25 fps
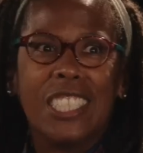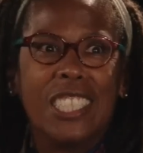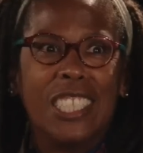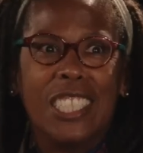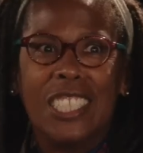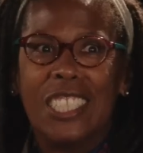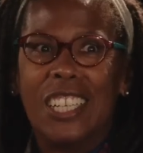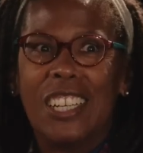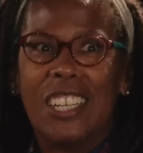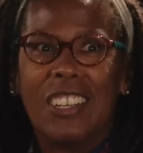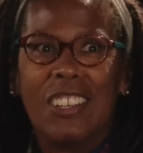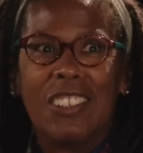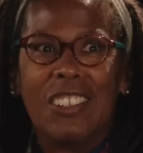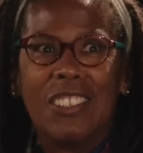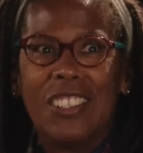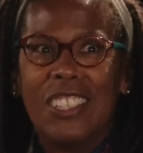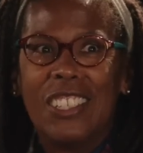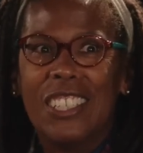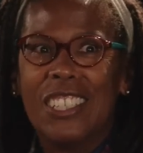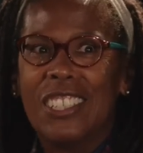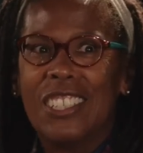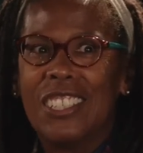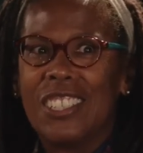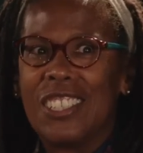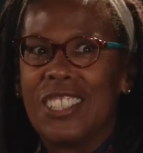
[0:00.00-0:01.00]
You know,
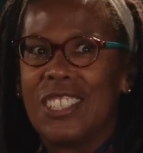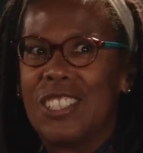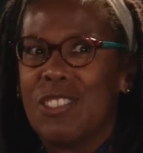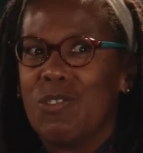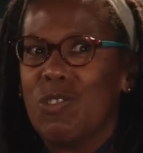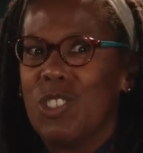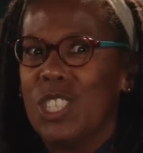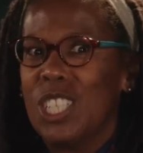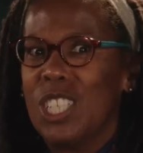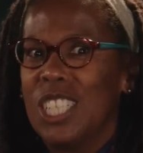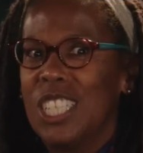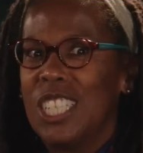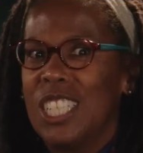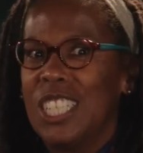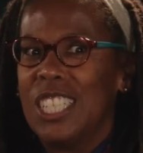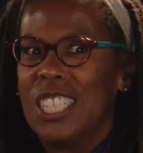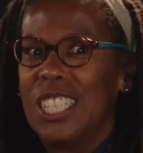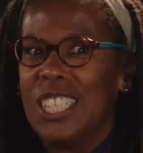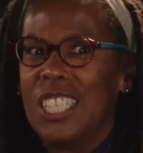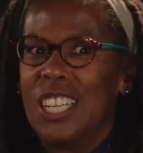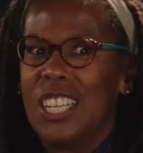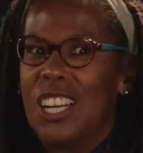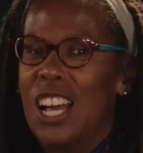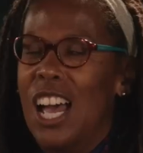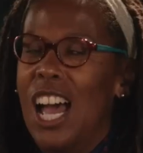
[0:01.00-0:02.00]
it looks really,
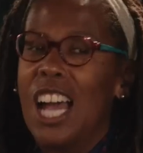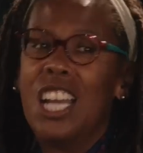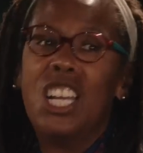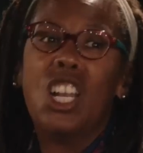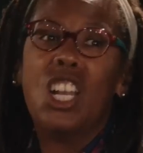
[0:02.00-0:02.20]
I